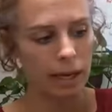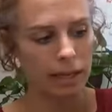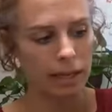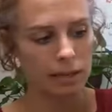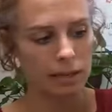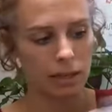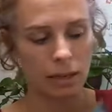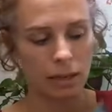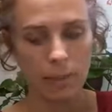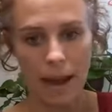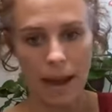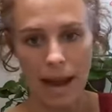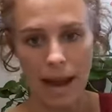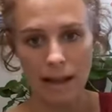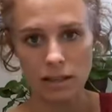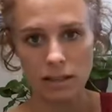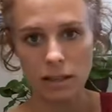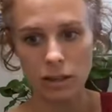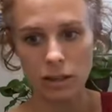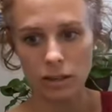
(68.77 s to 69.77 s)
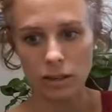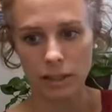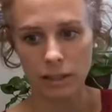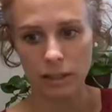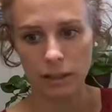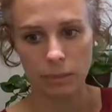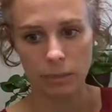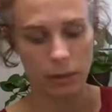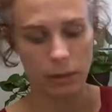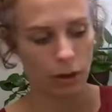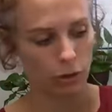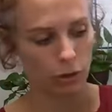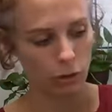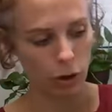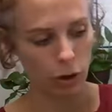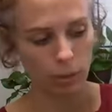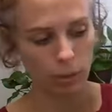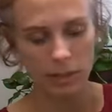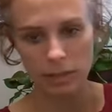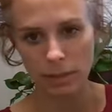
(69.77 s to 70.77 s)
it's going to pass underneath the
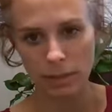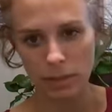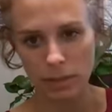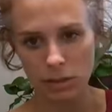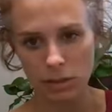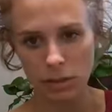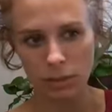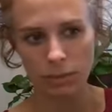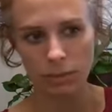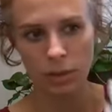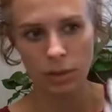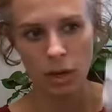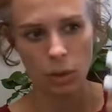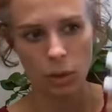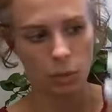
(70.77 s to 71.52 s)
piriformis muscle,